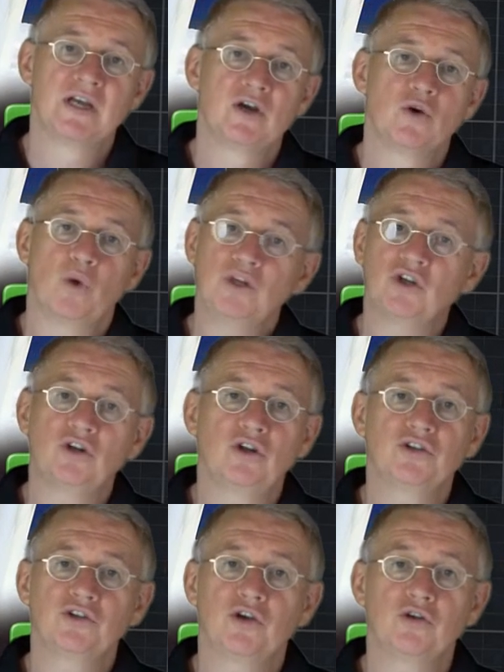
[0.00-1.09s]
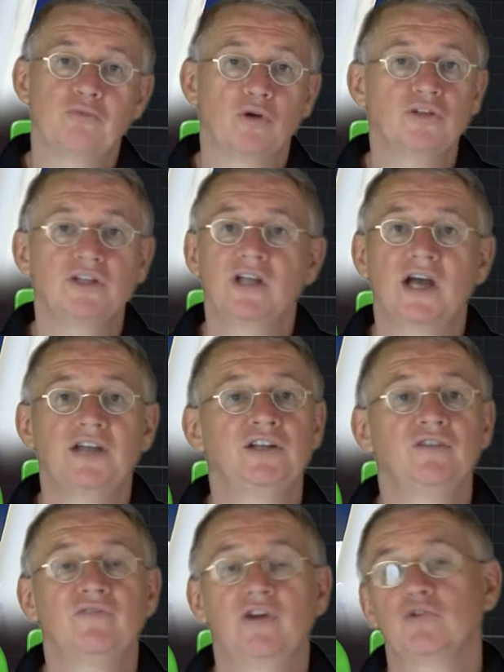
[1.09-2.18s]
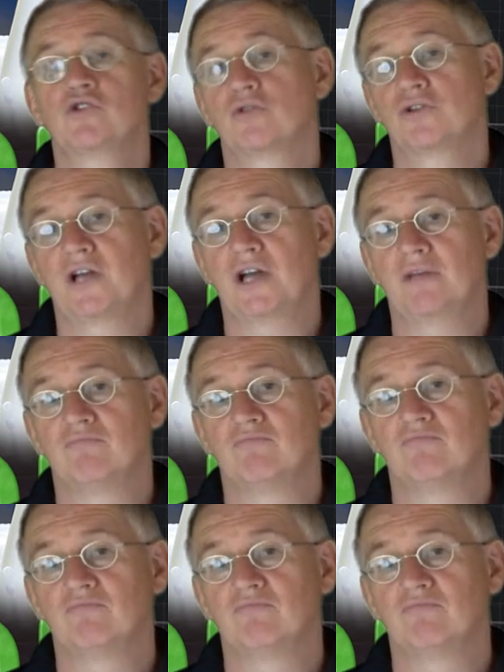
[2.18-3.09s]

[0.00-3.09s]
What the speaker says: one can learn the oil protein diet in a very short time.